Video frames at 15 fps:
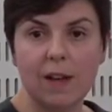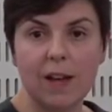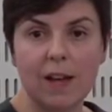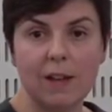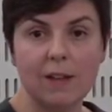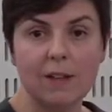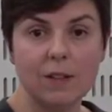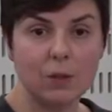
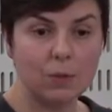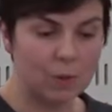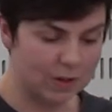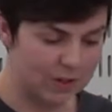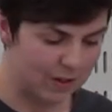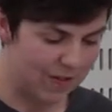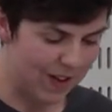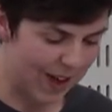and to
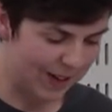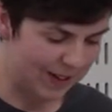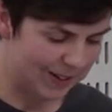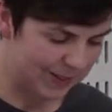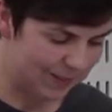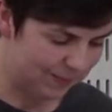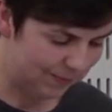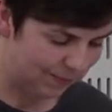what
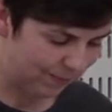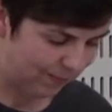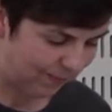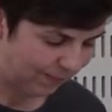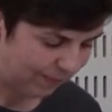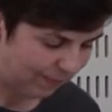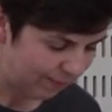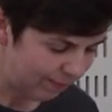effect.
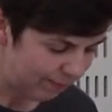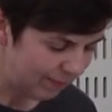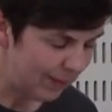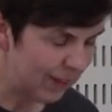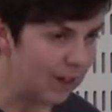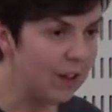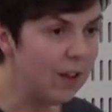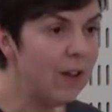
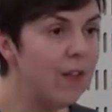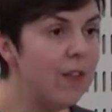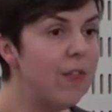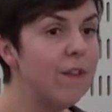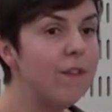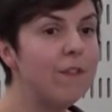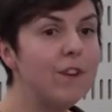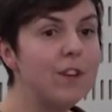
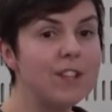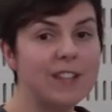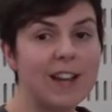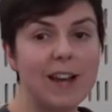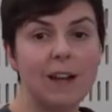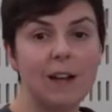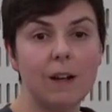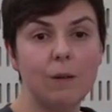The first
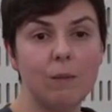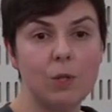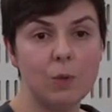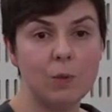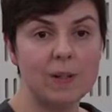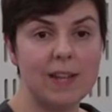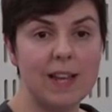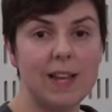angle, which
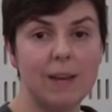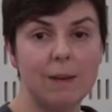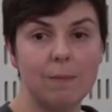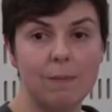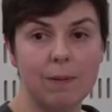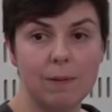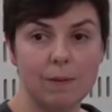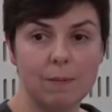will take
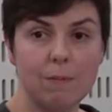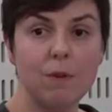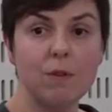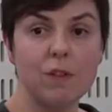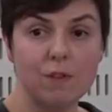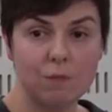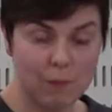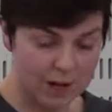up
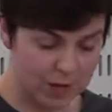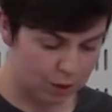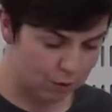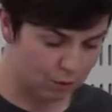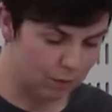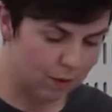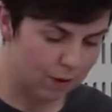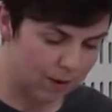most of my
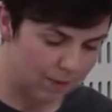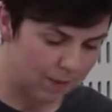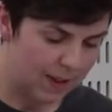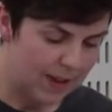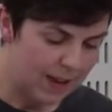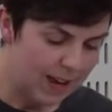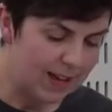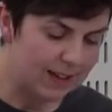talk,
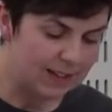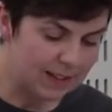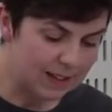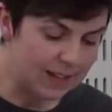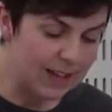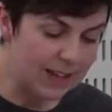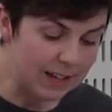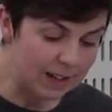is the
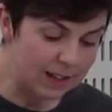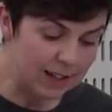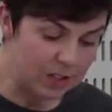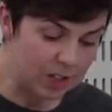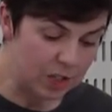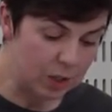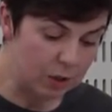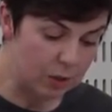legal
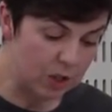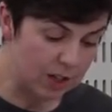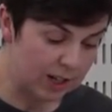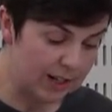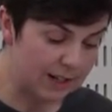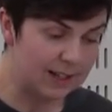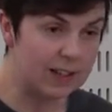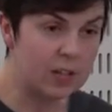
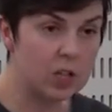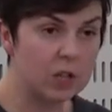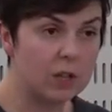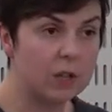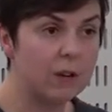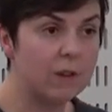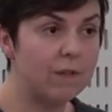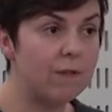
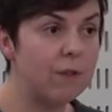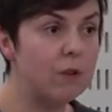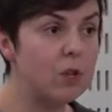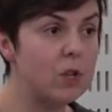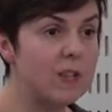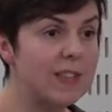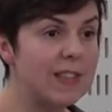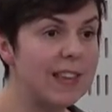institutionalisation of
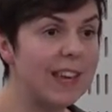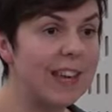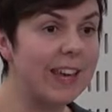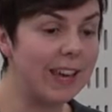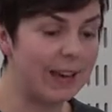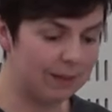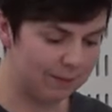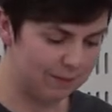futures
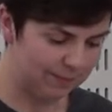thinking.